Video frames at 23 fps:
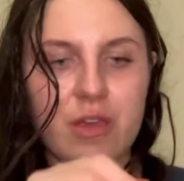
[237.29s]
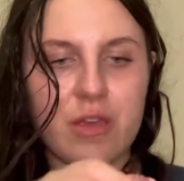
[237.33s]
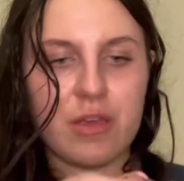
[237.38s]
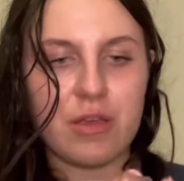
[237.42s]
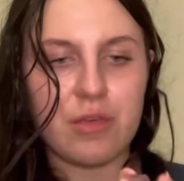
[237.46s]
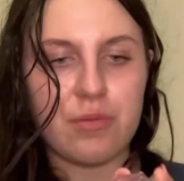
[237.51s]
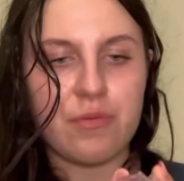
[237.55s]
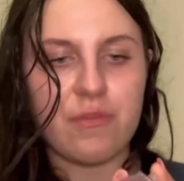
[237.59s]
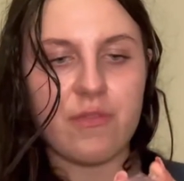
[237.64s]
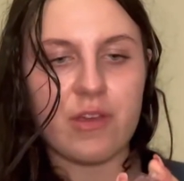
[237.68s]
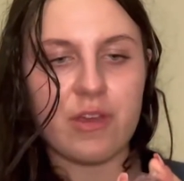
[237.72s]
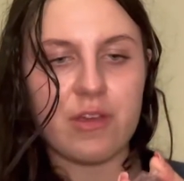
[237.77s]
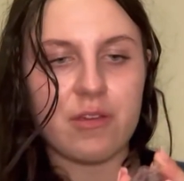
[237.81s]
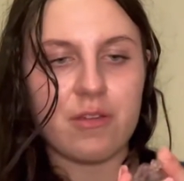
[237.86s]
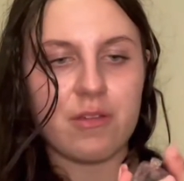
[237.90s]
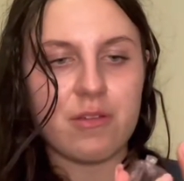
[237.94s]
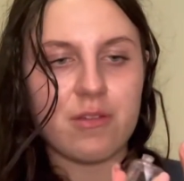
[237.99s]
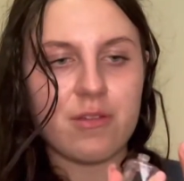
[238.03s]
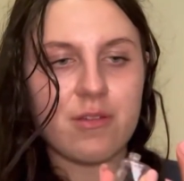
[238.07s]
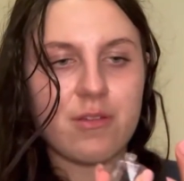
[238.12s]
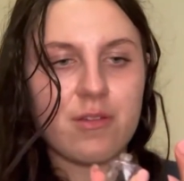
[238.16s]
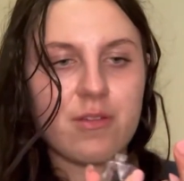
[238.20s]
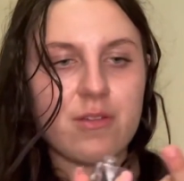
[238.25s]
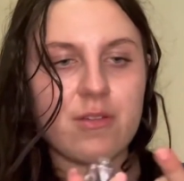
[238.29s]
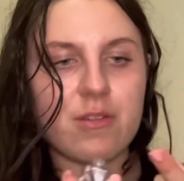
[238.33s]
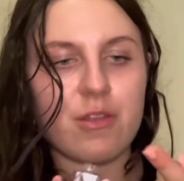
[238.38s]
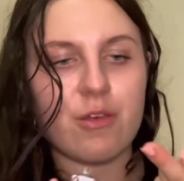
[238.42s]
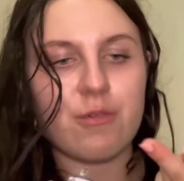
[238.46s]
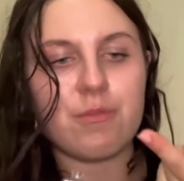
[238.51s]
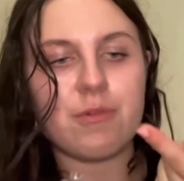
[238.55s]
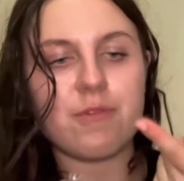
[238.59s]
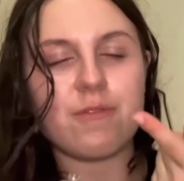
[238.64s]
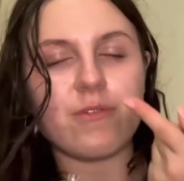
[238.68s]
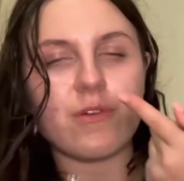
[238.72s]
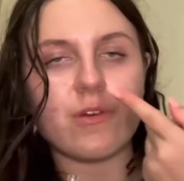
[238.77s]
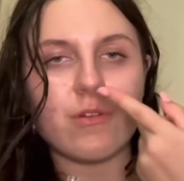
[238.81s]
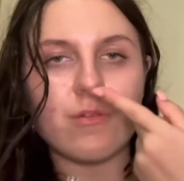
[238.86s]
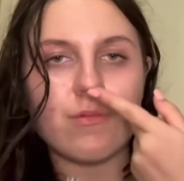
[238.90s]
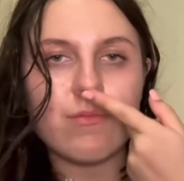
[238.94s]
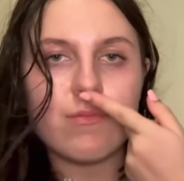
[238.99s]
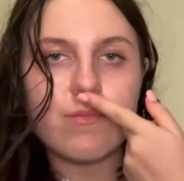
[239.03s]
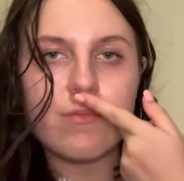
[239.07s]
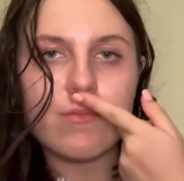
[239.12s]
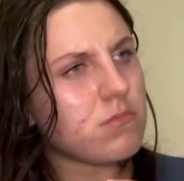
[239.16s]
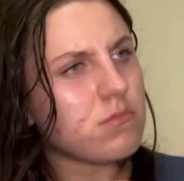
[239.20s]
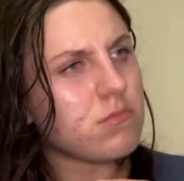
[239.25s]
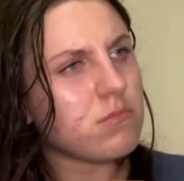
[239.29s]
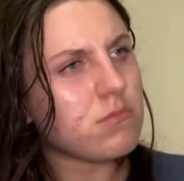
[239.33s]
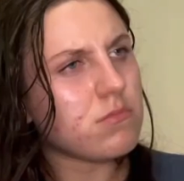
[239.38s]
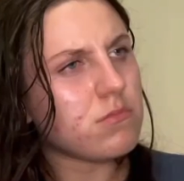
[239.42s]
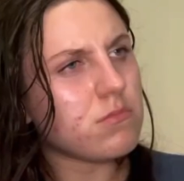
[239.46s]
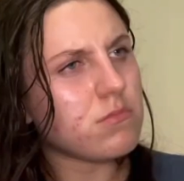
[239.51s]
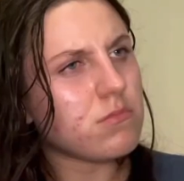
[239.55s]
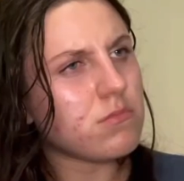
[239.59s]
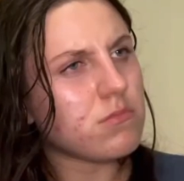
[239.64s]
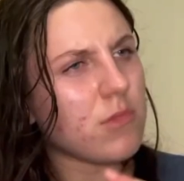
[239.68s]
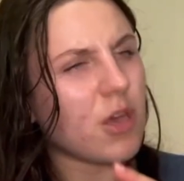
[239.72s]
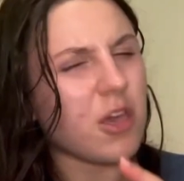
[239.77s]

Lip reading: each finger. That'd be fun. I